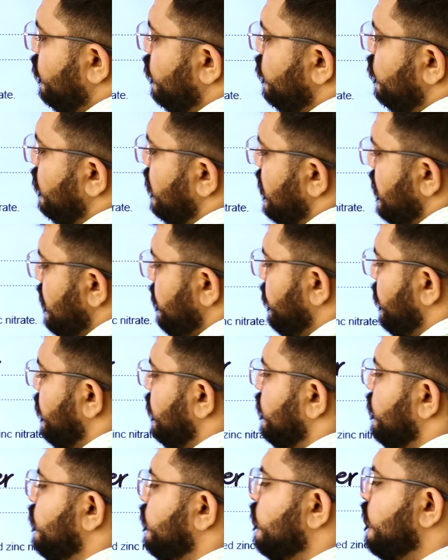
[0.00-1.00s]
to keep
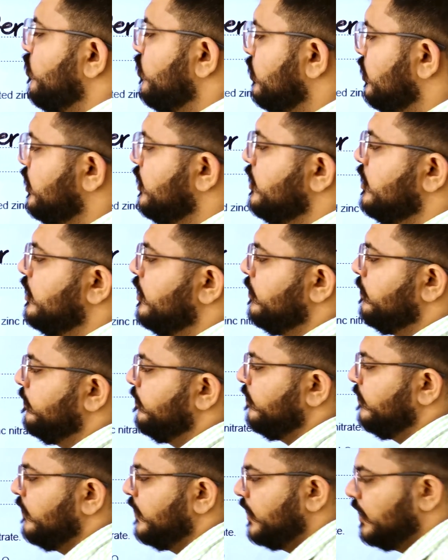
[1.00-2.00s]
4 here,
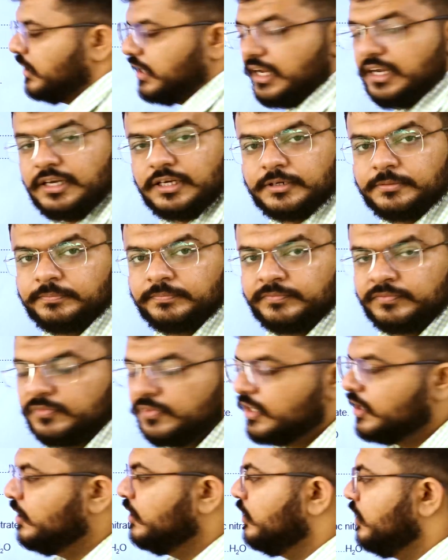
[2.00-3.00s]
right?
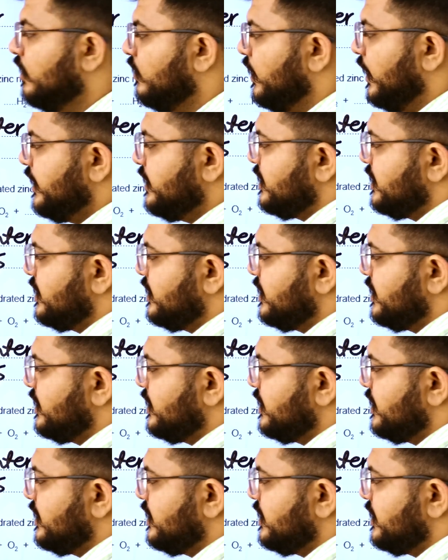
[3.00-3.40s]
Now let's